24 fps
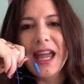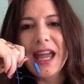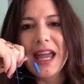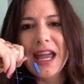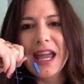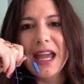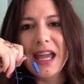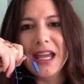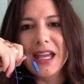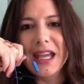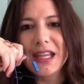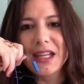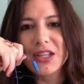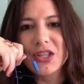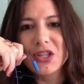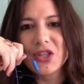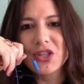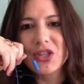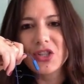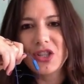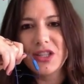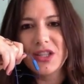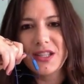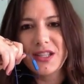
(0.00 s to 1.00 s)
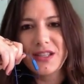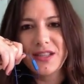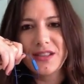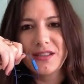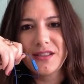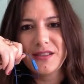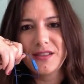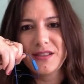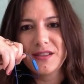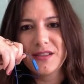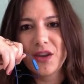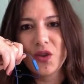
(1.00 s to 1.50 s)
and she
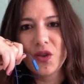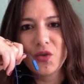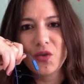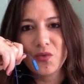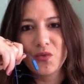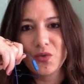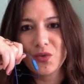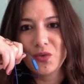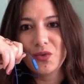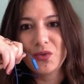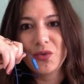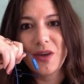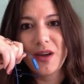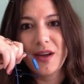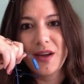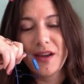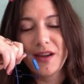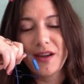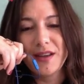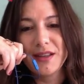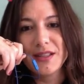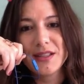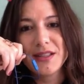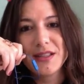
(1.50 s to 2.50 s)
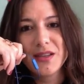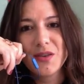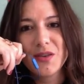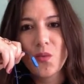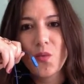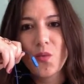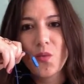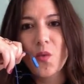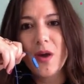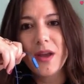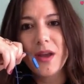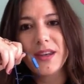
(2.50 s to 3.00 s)
is a guru on
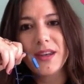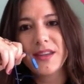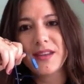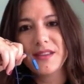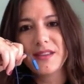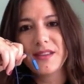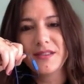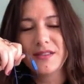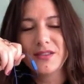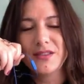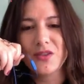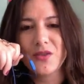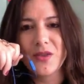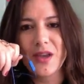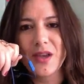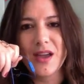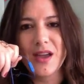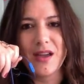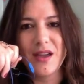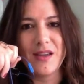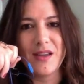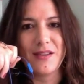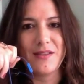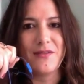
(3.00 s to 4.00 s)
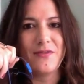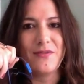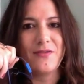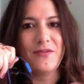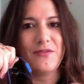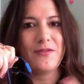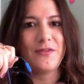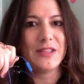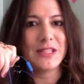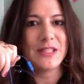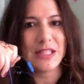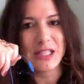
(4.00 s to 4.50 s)
what is going on
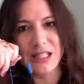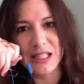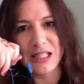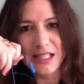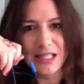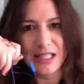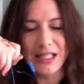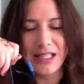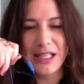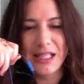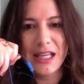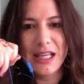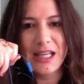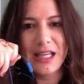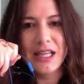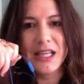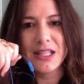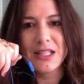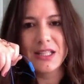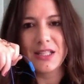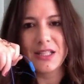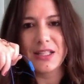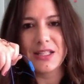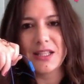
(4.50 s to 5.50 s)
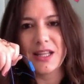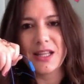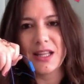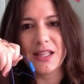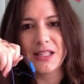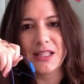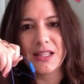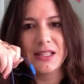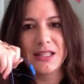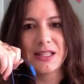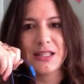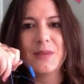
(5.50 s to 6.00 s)
physically to tell
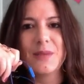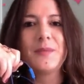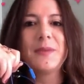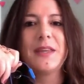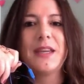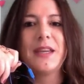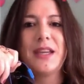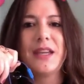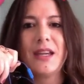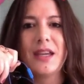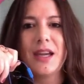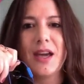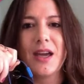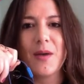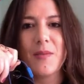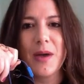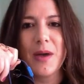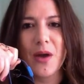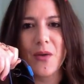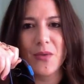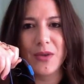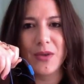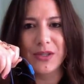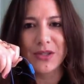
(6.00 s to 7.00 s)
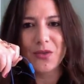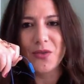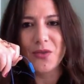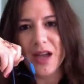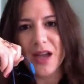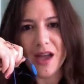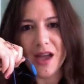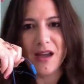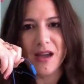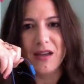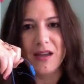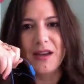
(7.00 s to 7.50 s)
us something about what's
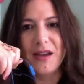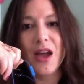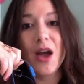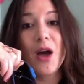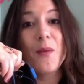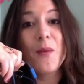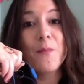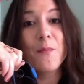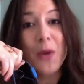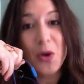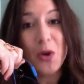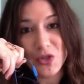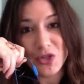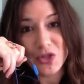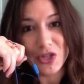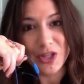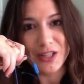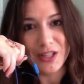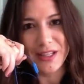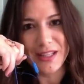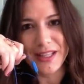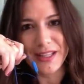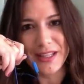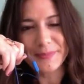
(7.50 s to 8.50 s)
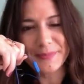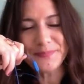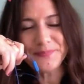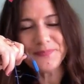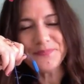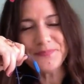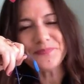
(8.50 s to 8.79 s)
going on emotionally.